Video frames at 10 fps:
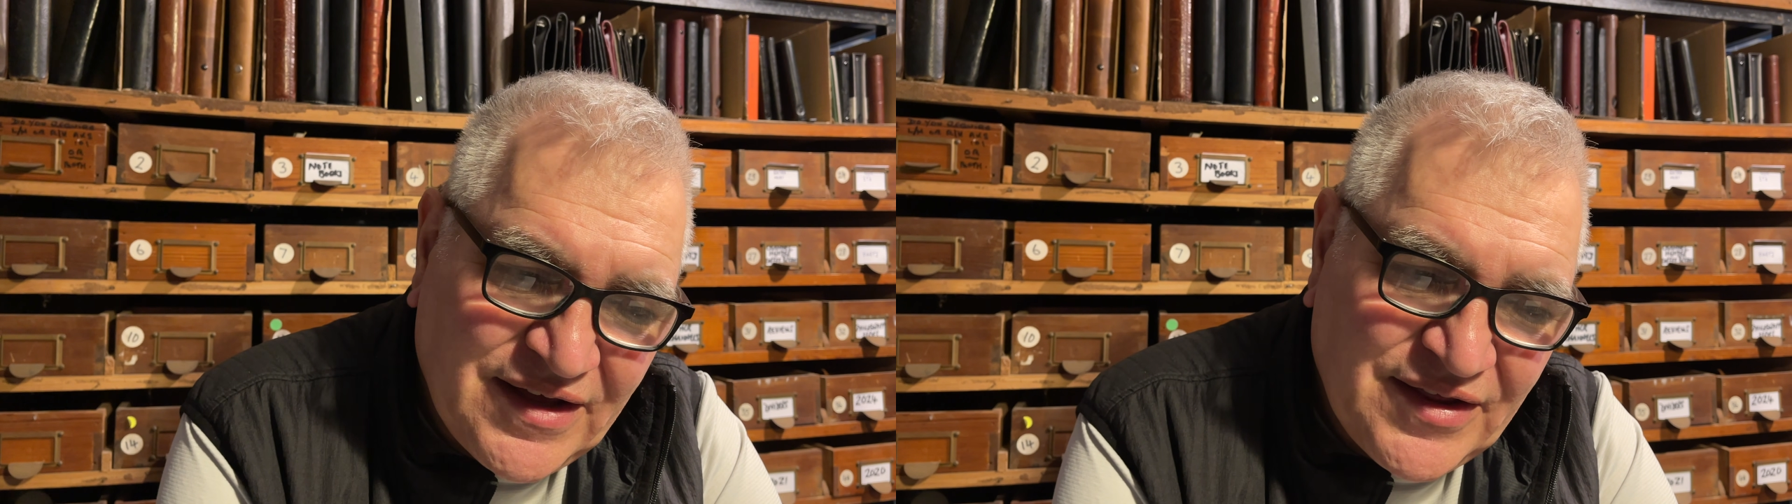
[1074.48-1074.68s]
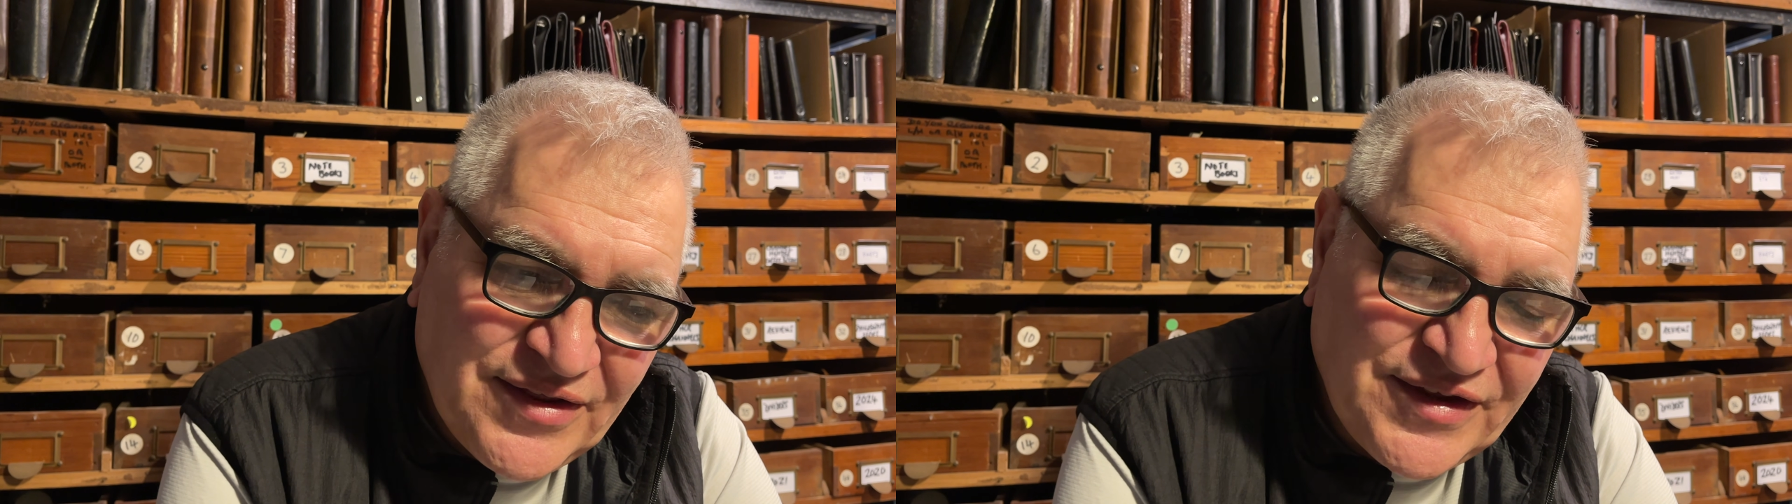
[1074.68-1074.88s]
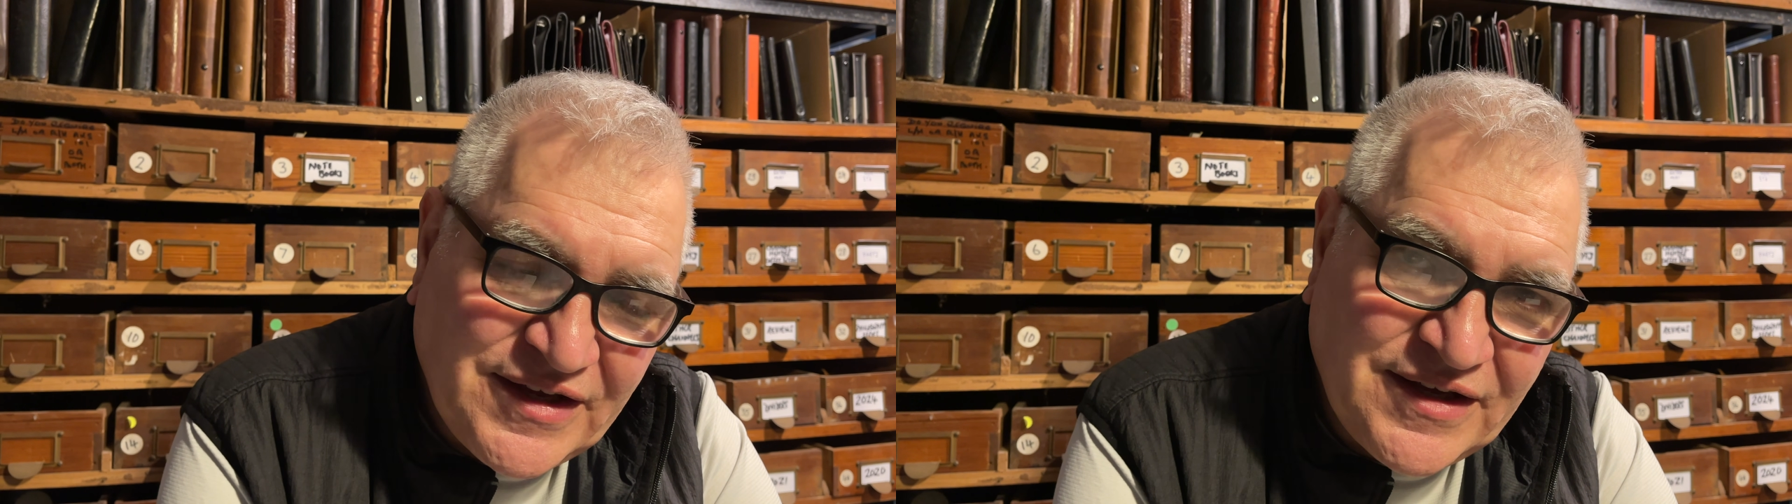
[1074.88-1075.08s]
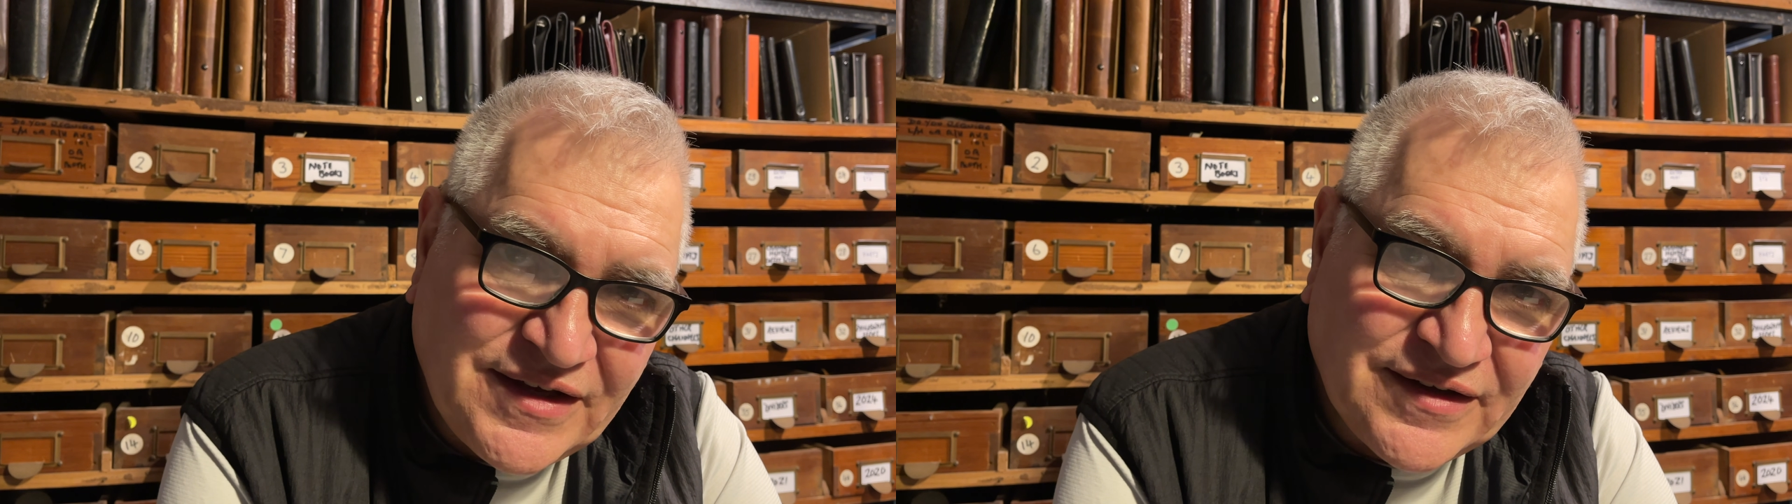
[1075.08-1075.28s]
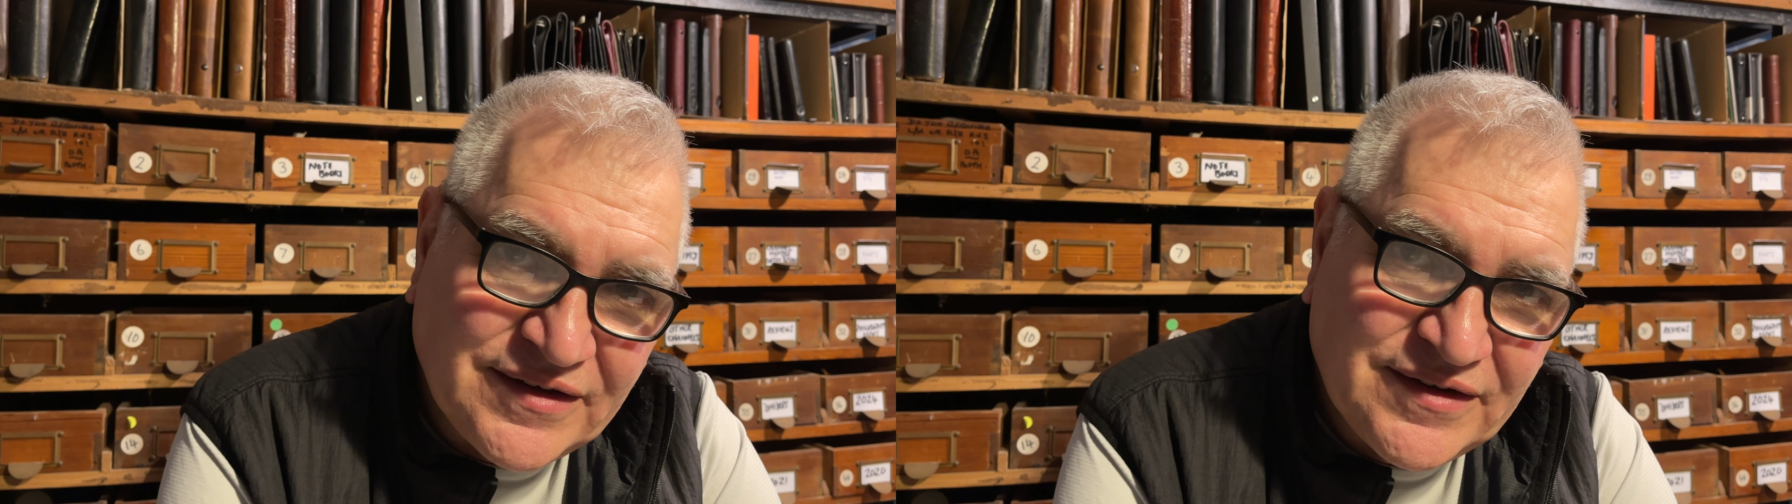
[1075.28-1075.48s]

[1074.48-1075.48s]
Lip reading: the